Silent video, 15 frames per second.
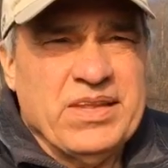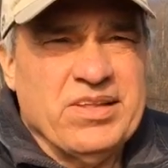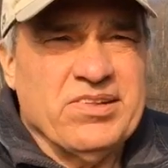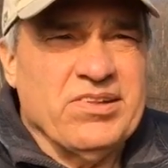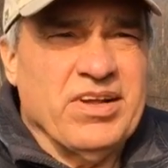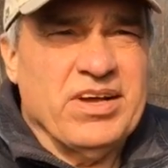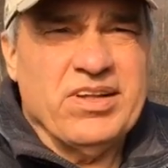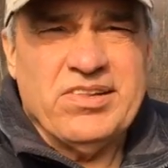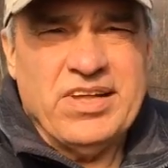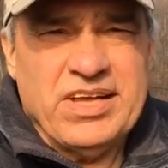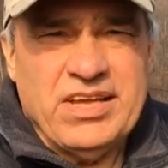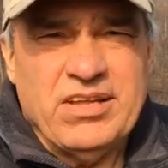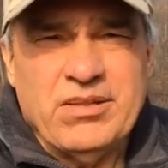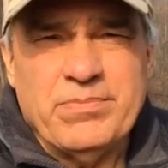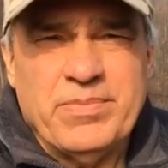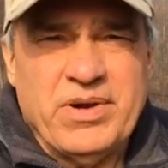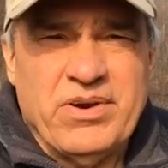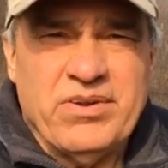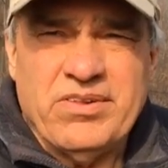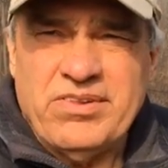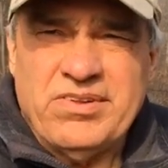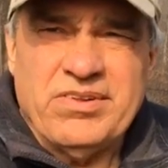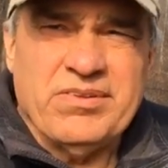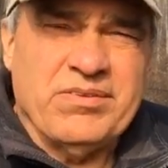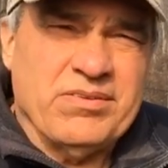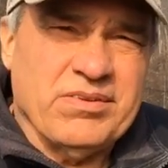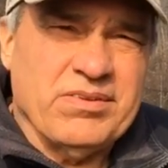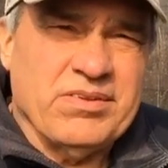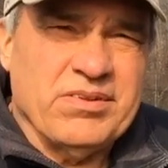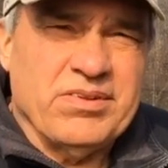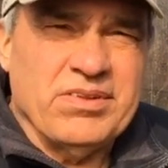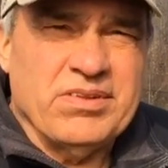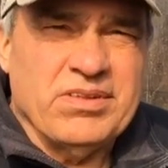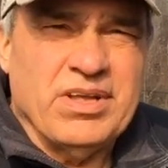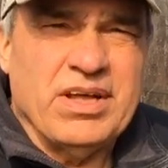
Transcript: as long as they kill bears, a